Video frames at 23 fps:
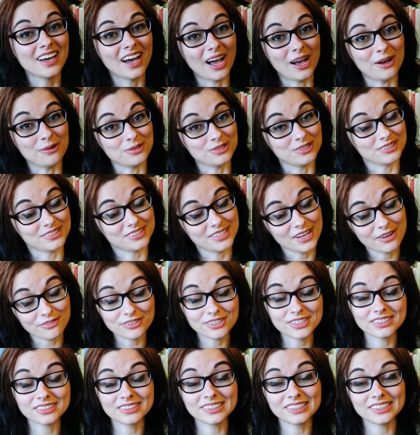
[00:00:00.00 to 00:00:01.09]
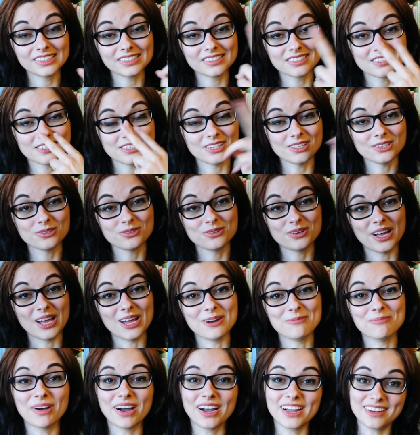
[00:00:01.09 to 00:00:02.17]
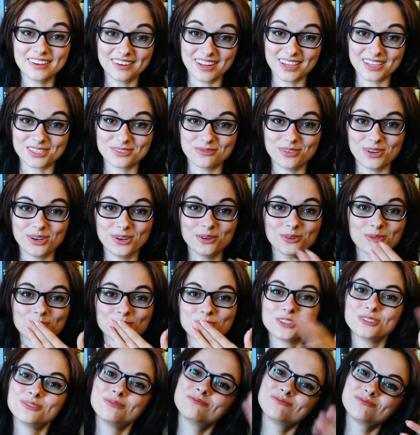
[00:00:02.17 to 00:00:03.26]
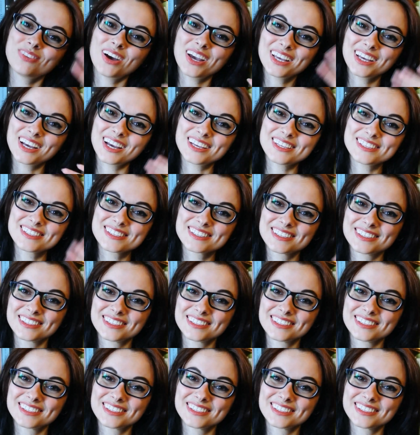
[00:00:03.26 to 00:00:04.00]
I will definitely see you in my next video. Bye guys!